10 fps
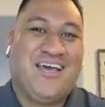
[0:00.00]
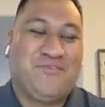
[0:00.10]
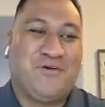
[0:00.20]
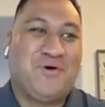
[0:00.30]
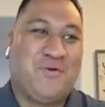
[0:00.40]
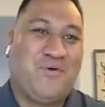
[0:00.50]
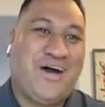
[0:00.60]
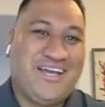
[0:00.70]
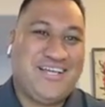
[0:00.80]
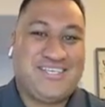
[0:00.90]
from
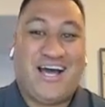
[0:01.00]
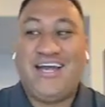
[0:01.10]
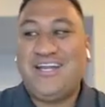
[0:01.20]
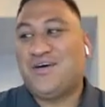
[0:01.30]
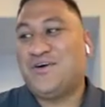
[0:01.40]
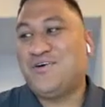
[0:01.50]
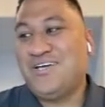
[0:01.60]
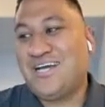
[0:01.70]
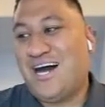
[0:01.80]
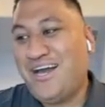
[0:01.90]
Hawaii to Idaho,
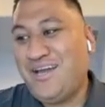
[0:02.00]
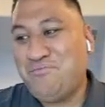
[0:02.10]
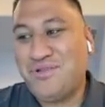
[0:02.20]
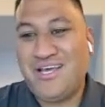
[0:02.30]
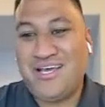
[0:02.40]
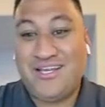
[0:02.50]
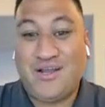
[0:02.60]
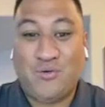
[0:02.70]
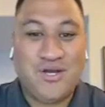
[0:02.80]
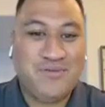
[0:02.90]
I played
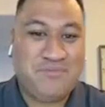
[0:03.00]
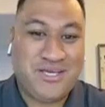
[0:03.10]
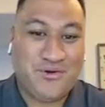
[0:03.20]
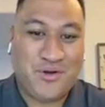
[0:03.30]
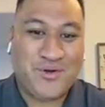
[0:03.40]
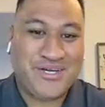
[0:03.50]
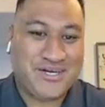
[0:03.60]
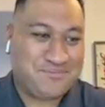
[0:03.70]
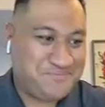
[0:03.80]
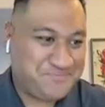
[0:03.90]
rugby growing up.